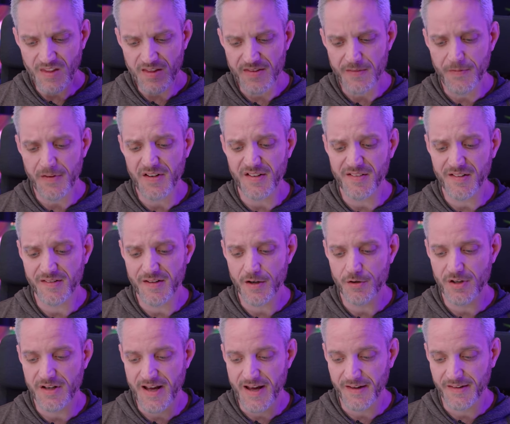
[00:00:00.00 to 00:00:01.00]
The
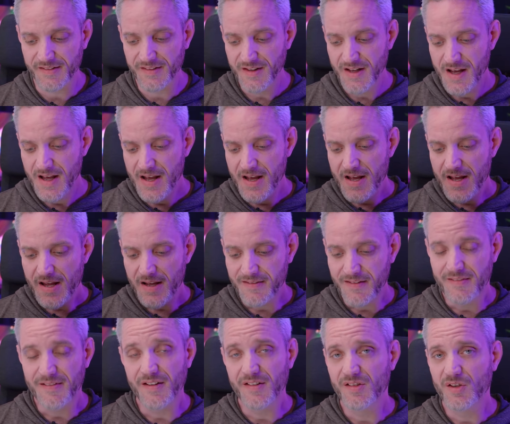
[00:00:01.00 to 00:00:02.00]
5600X is
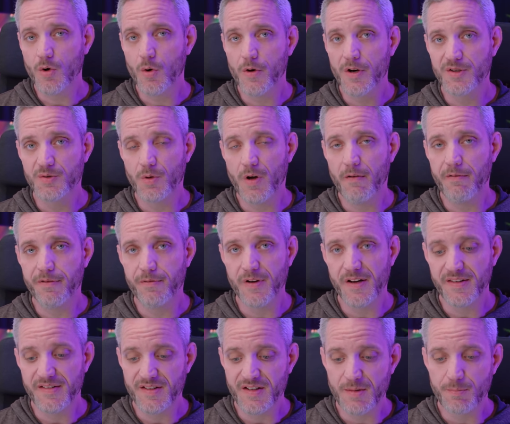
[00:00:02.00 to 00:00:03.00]
a six core, 12
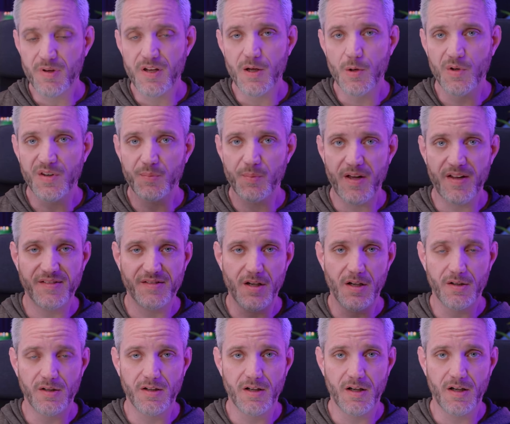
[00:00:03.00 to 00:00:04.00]
thread CPU. It's based
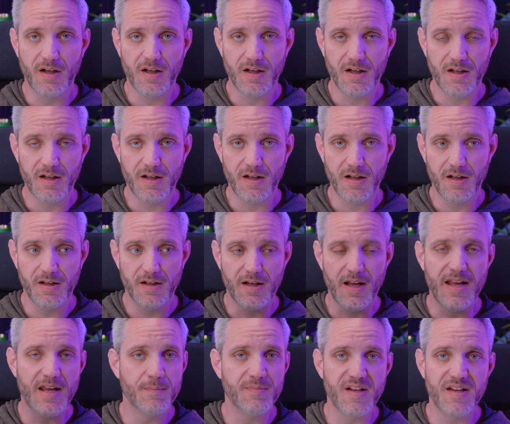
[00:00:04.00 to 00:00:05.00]
on uh,
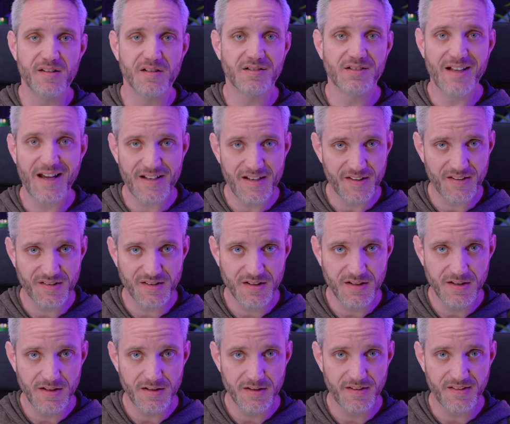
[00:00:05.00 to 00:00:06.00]
AMD's latest
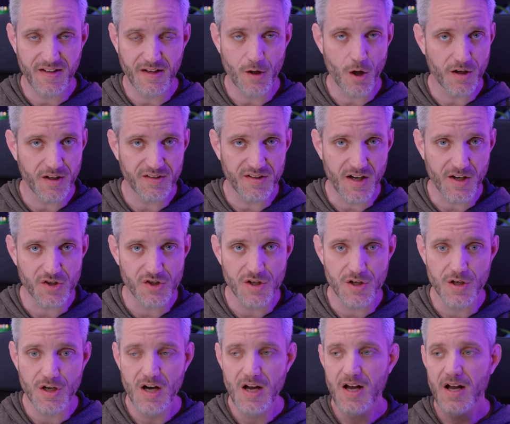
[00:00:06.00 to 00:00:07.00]
Zen
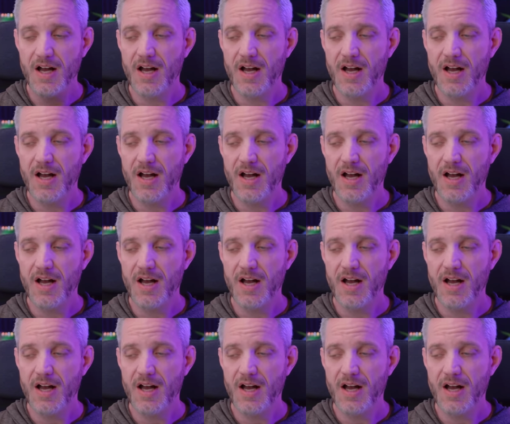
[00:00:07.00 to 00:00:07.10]
architecture.